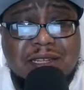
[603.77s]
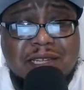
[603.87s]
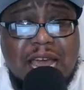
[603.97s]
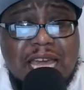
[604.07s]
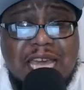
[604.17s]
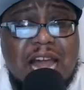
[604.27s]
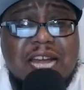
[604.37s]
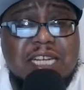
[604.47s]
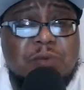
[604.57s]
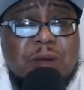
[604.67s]
And
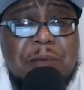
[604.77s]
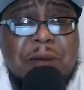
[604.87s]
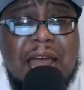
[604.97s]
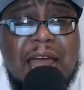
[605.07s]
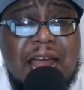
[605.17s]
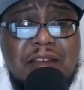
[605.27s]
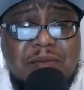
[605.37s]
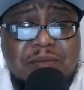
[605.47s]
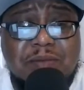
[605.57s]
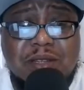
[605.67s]
Giannis right behind
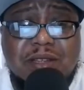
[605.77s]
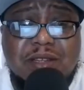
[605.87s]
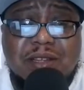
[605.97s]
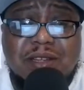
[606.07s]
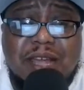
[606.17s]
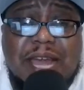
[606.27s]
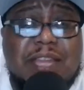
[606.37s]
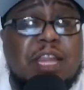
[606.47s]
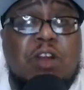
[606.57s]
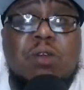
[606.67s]
him
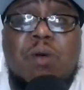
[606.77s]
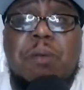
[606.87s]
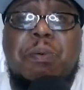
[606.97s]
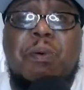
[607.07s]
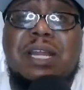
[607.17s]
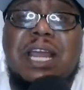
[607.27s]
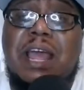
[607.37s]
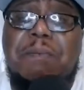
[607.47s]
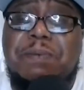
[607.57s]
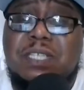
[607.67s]
at
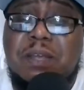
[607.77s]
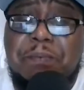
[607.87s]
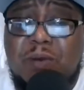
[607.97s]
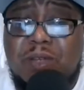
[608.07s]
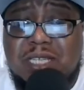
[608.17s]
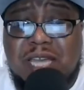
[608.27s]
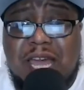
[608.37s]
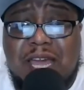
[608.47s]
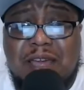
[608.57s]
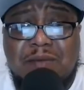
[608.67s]
31.9% points a
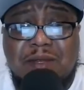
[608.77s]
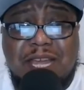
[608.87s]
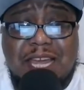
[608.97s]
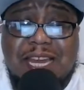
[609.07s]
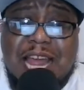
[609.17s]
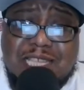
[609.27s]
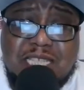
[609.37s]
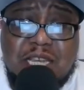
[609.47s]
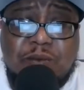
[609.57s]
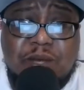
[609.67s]
game in that
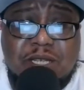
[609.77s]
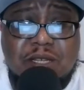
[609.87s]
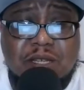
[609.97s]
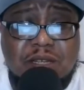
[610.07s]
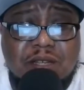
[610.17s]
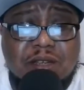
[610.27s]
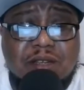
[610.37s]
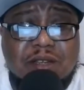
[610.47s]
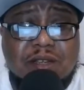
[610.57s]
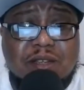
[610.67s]
series.
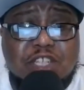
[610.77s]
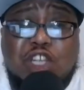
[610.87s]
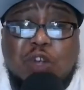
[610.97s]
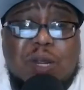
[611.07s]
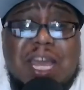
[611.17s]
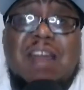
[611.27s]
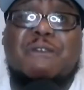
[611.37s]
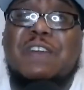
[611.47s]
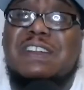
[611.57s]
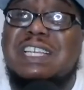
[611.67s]
Shooting at a
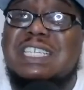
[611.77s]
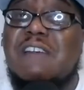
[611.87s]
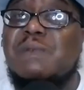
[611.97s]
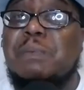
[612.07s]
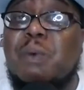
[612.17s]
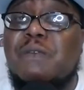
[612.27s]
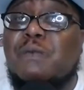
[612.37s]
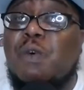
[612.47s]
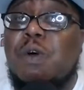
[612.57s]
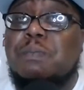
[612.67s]

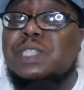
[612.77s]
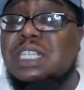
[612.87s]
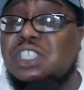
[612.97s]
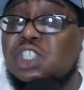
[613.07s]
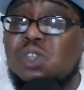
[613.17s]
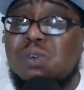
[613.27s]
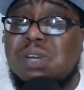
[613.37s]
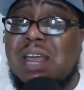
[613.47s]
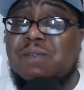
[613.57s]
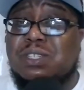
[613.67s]
57.4% shooting
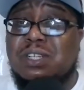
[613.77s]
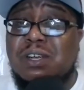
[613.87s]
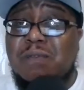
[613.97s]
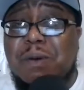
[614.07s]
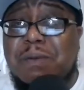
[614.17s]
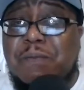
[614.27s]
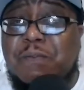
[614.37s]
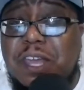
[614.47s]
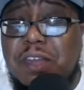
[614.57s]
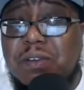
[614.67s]
average from the
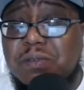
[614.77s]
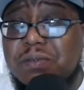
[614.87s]
field.